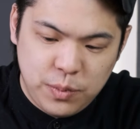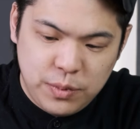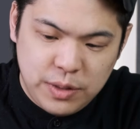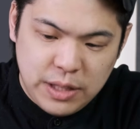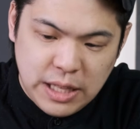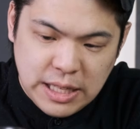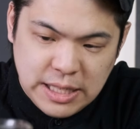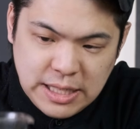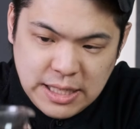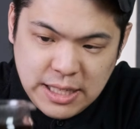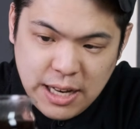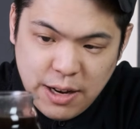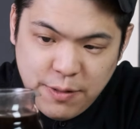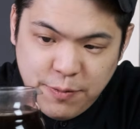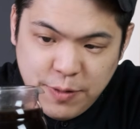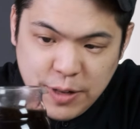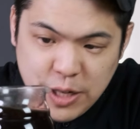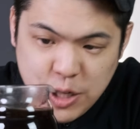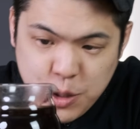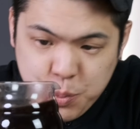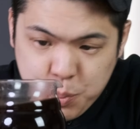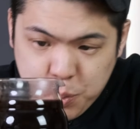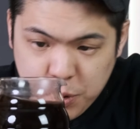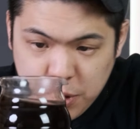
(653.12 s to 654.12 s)
This is our
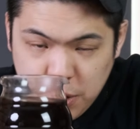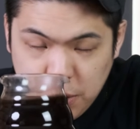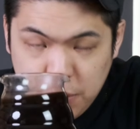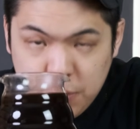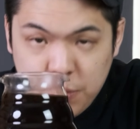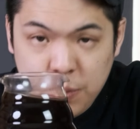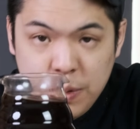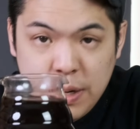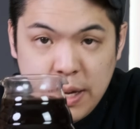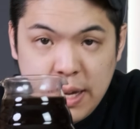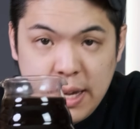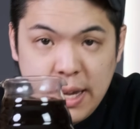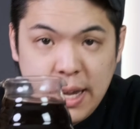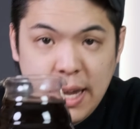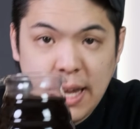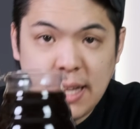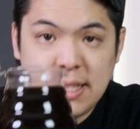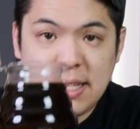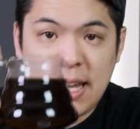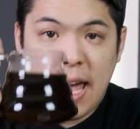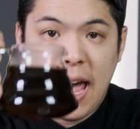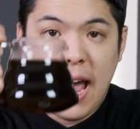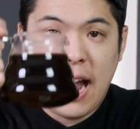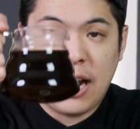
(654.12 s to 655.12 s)
finished brew.
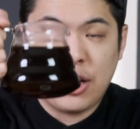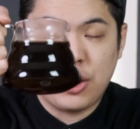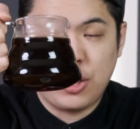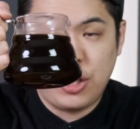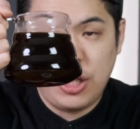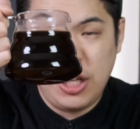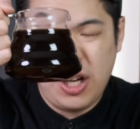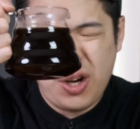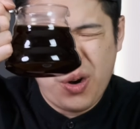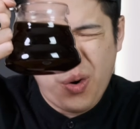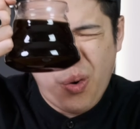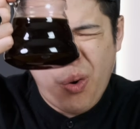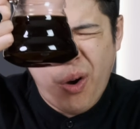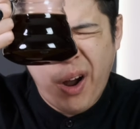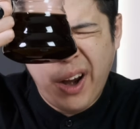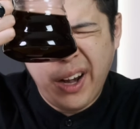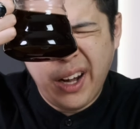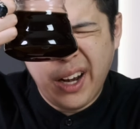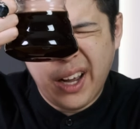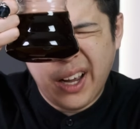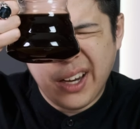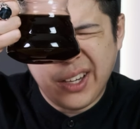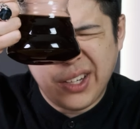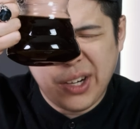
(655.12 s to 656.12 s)
It's actually
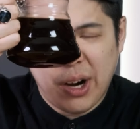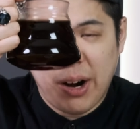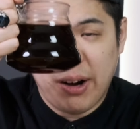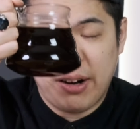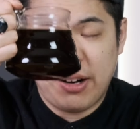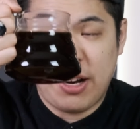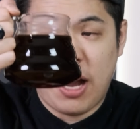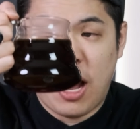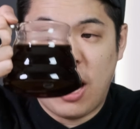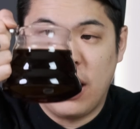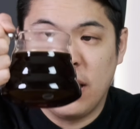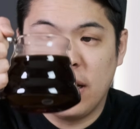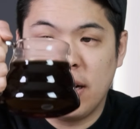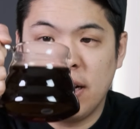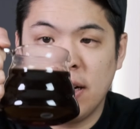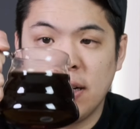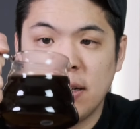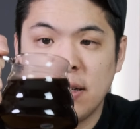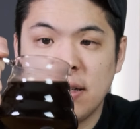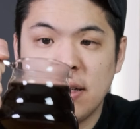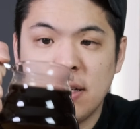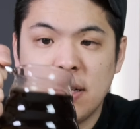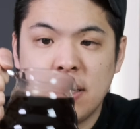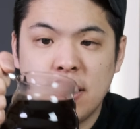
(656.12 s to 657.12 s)
quite a dark color,
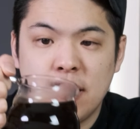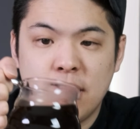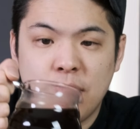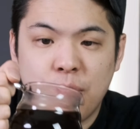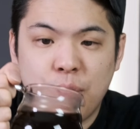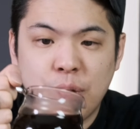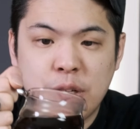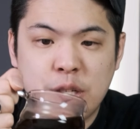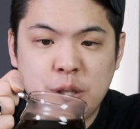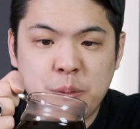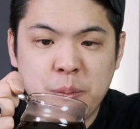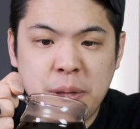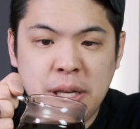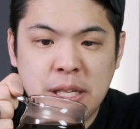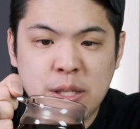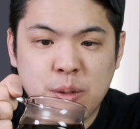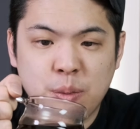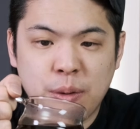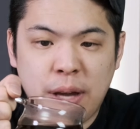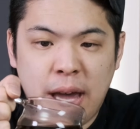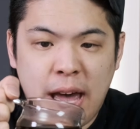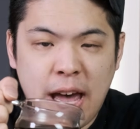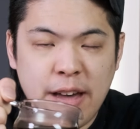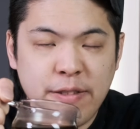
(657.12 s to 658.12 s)
which
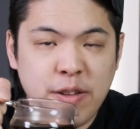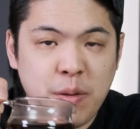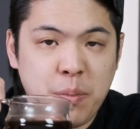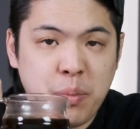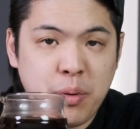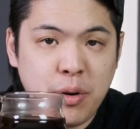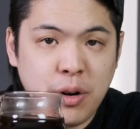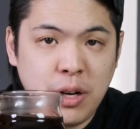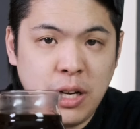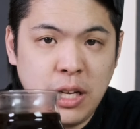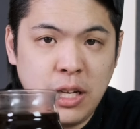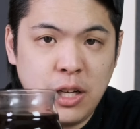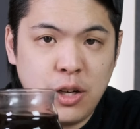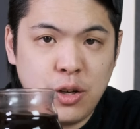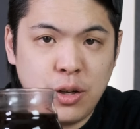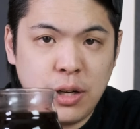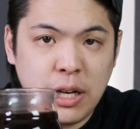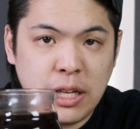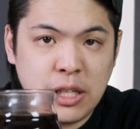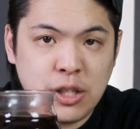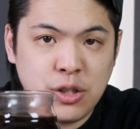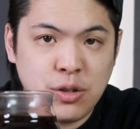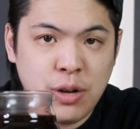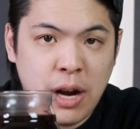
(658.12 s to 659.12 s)
means we have a pretty good
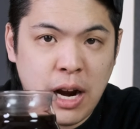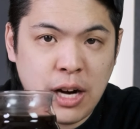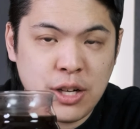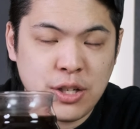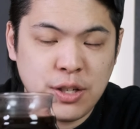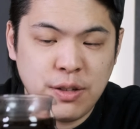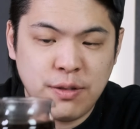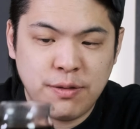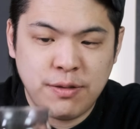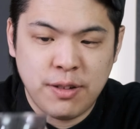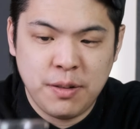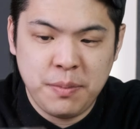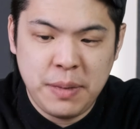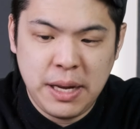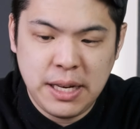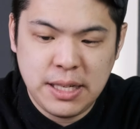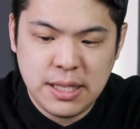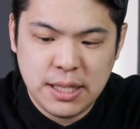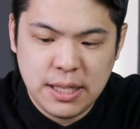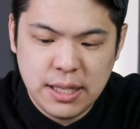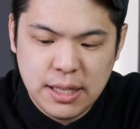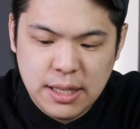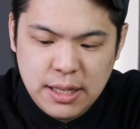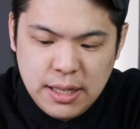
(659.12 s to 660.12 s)
extraction from
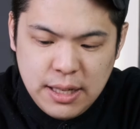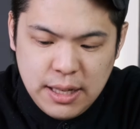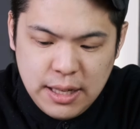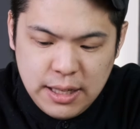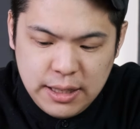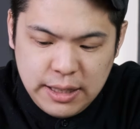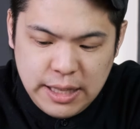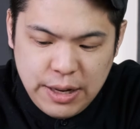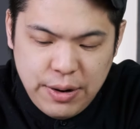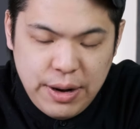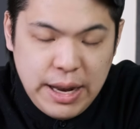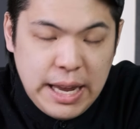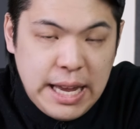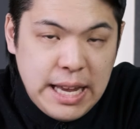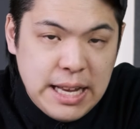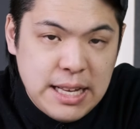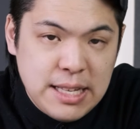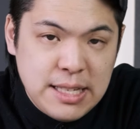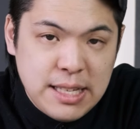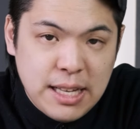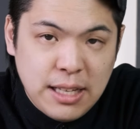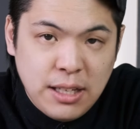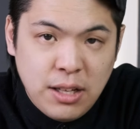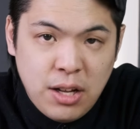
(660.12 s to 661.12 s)
it. There
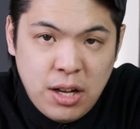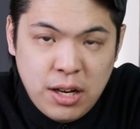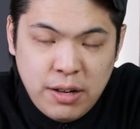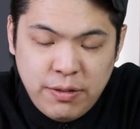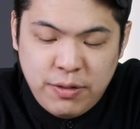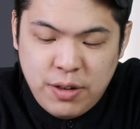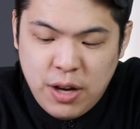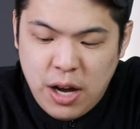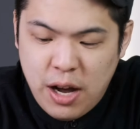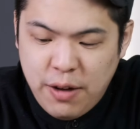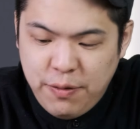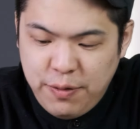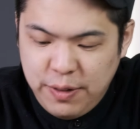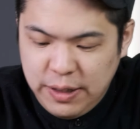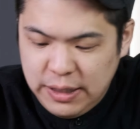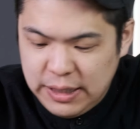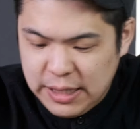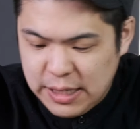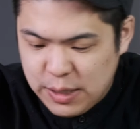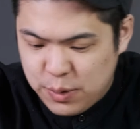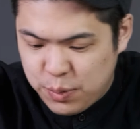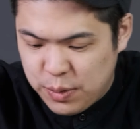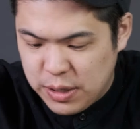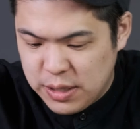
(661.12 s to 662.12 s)
is a lot coffee.
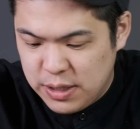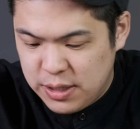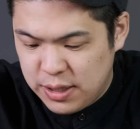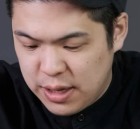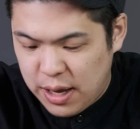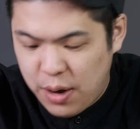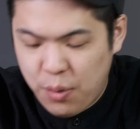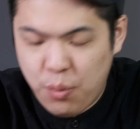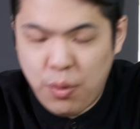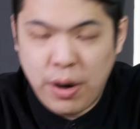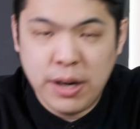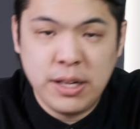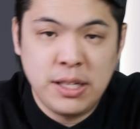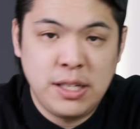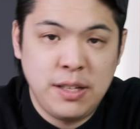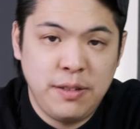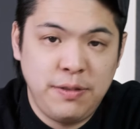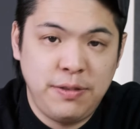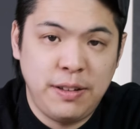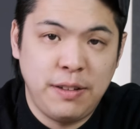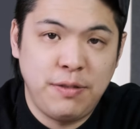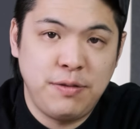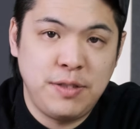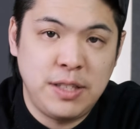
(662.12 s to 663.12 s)
This was a
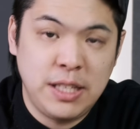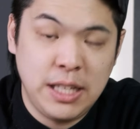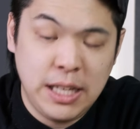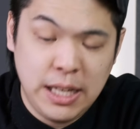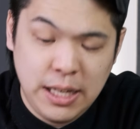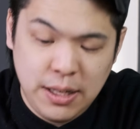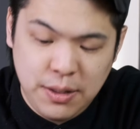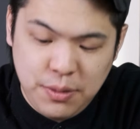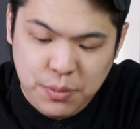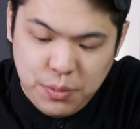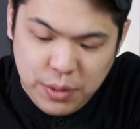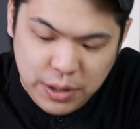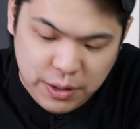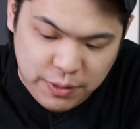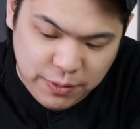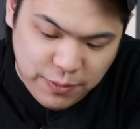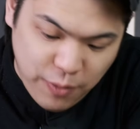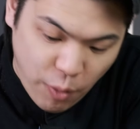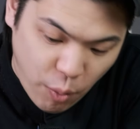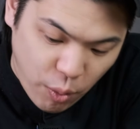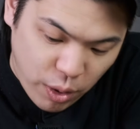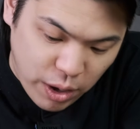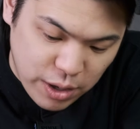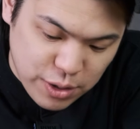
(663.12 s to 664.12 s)
1:15 with
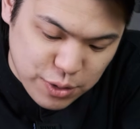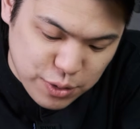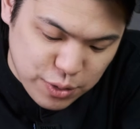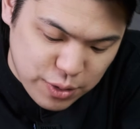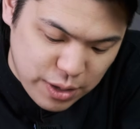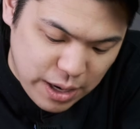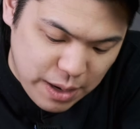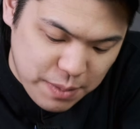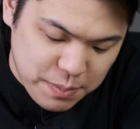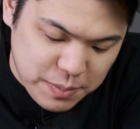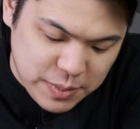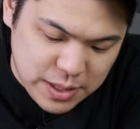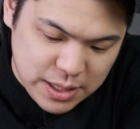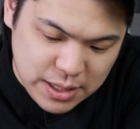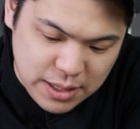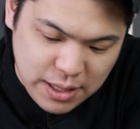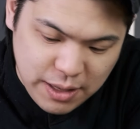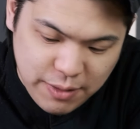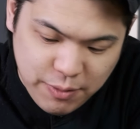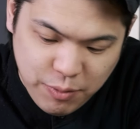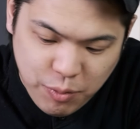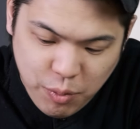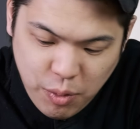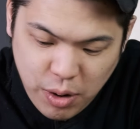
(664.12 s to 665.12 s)
400 grams
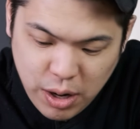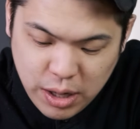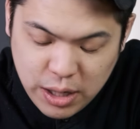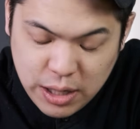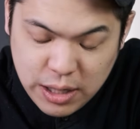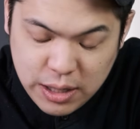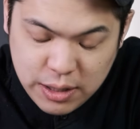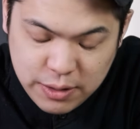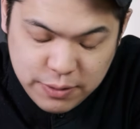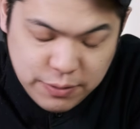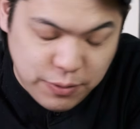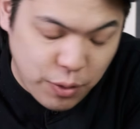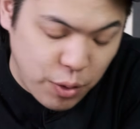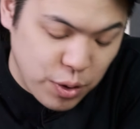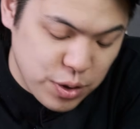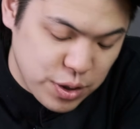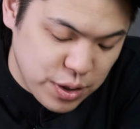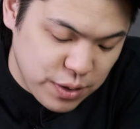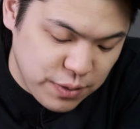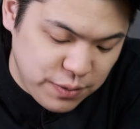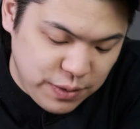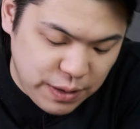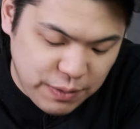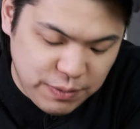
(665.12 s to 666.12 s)
of water,
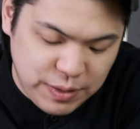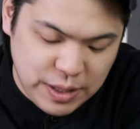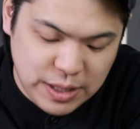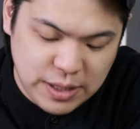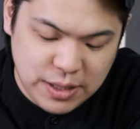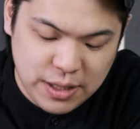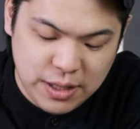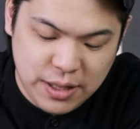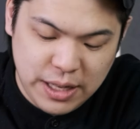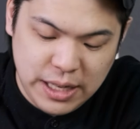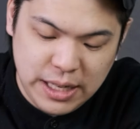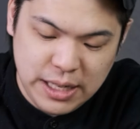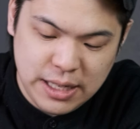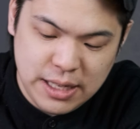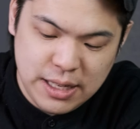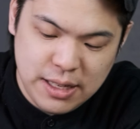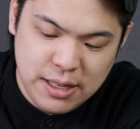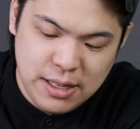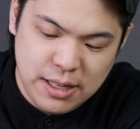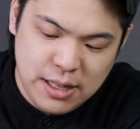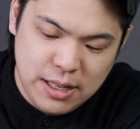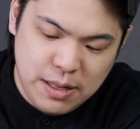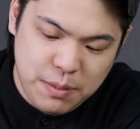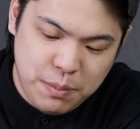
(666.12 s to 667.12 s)
450, sorry.
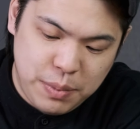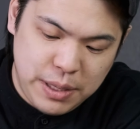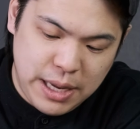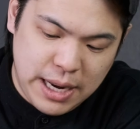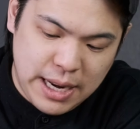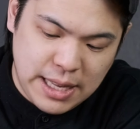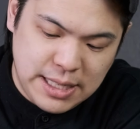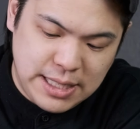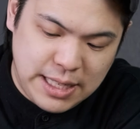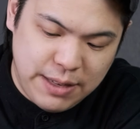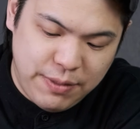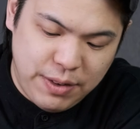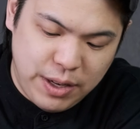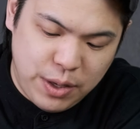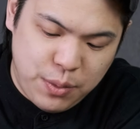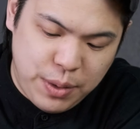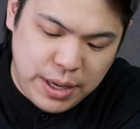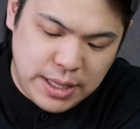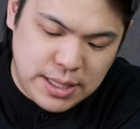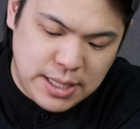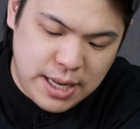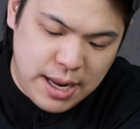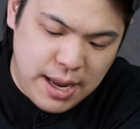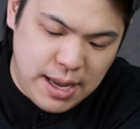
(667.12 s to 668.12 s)
But yeah, let's give it a
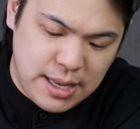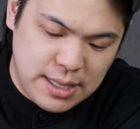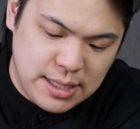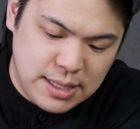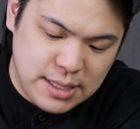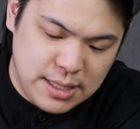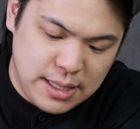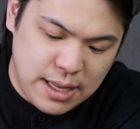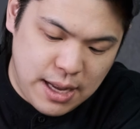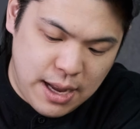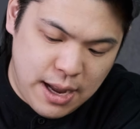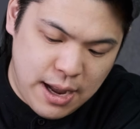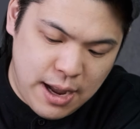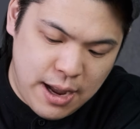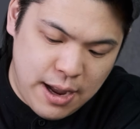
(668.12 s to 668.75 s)
quick taste.